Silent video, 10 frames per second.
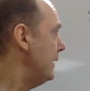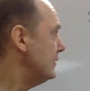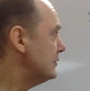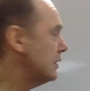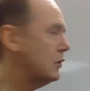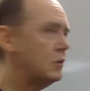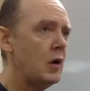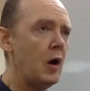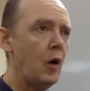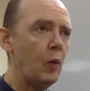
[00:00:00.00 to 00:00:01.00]
So
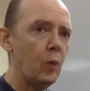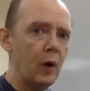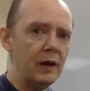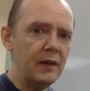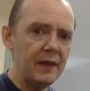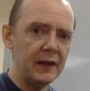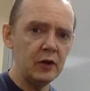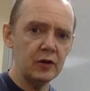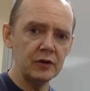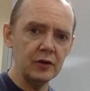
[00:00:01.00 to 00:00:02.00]
one thing
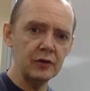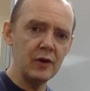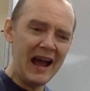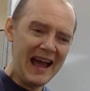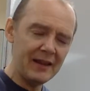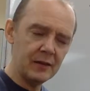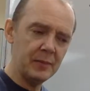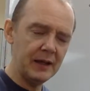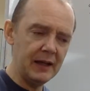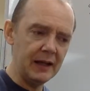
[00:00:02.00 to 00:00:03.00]
you can do at the
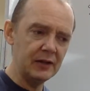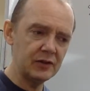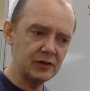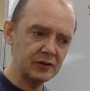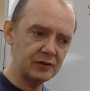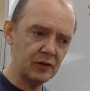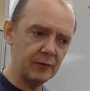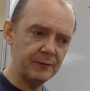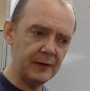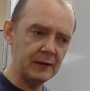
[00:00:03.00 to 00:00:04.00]
beginning to just sort
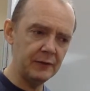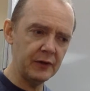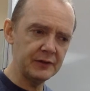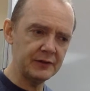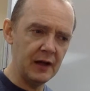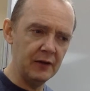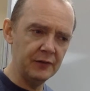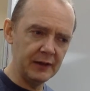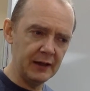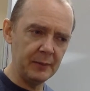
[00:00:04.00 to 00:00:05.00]
of feel for
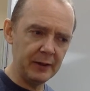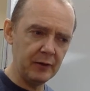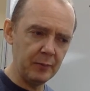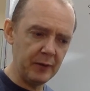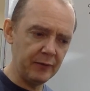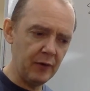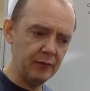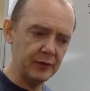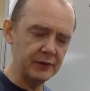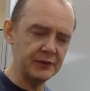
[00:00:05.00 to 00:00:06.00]
yourself and get a bit of
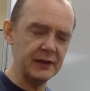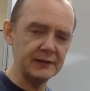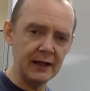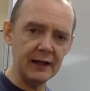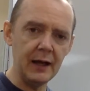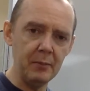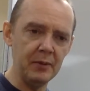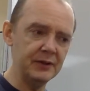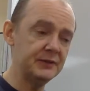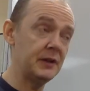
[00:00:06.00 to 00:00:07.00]
confidence is get a
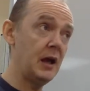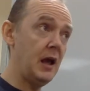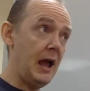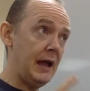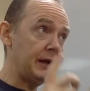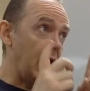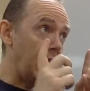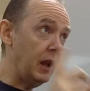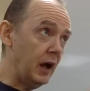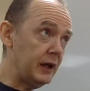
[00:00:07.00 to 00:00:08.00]
compass and
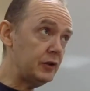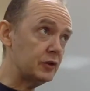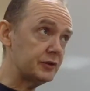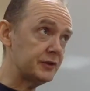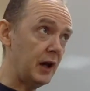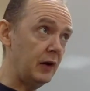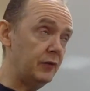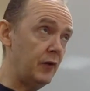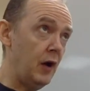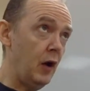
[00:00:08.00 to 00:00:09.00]
align
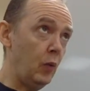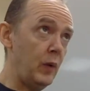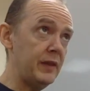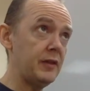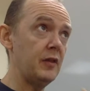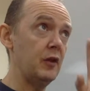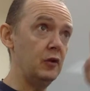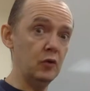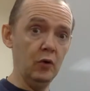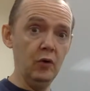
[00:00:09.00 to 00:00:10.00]
yourself with the
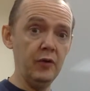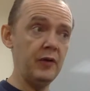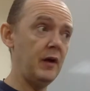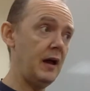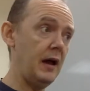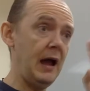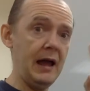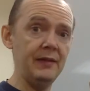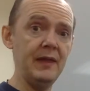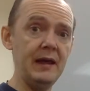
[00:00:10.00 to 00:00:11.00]
north,
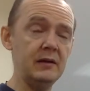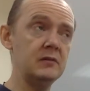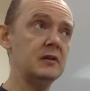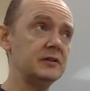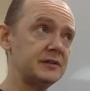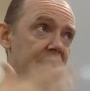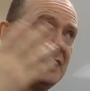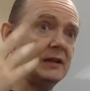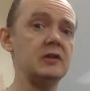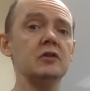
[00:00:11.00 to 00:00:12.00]
and then
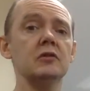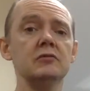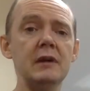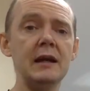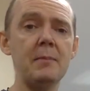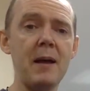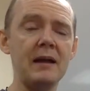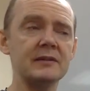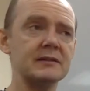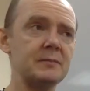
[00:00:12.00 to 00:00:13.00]
stand in your really
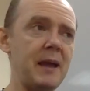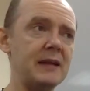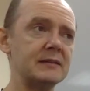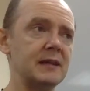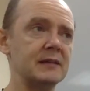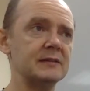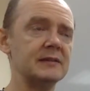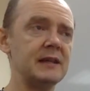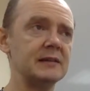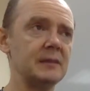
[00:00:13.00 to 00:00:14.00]
balanced space and
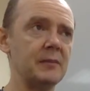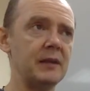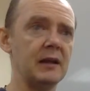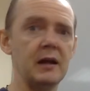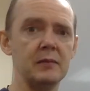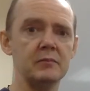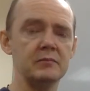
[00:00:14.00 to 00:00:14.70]
say something like,